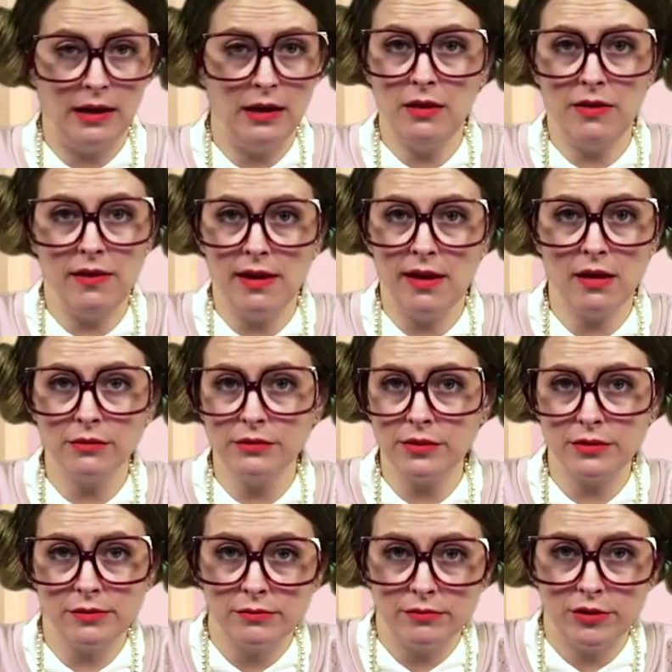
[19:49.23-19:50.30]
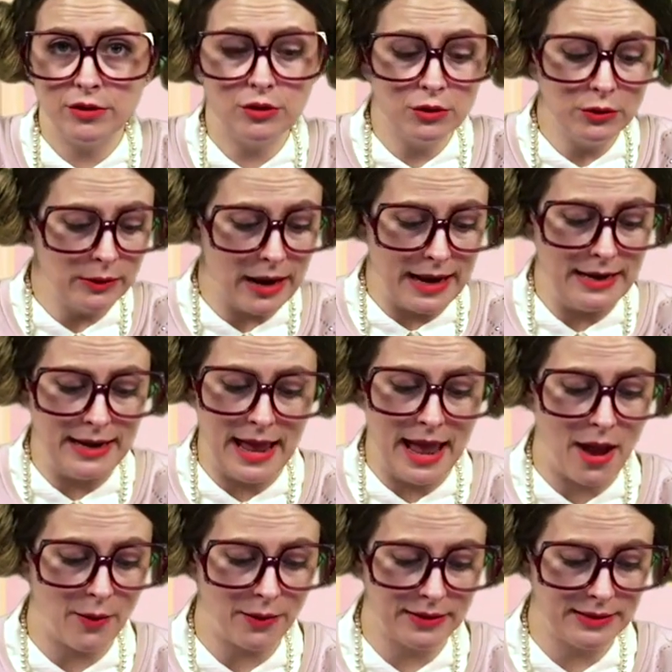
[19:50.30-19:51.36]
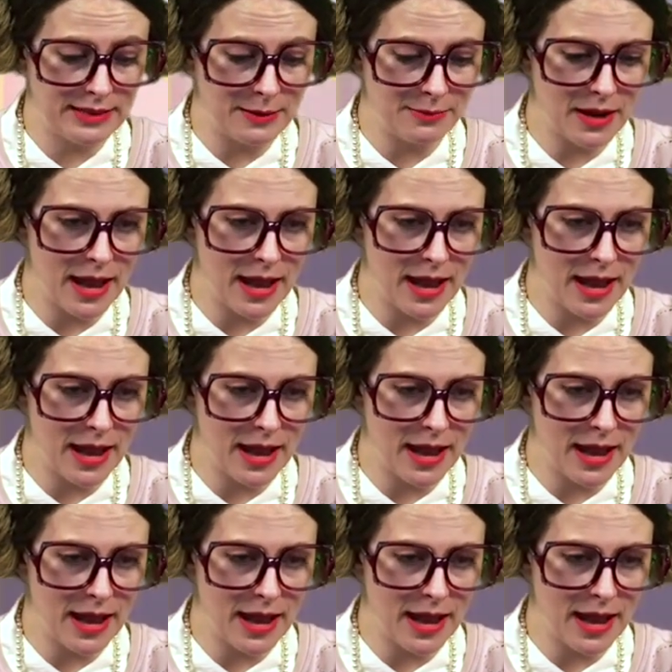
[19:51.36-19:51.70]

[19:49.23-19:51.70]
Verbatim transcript: anything else to do right now except,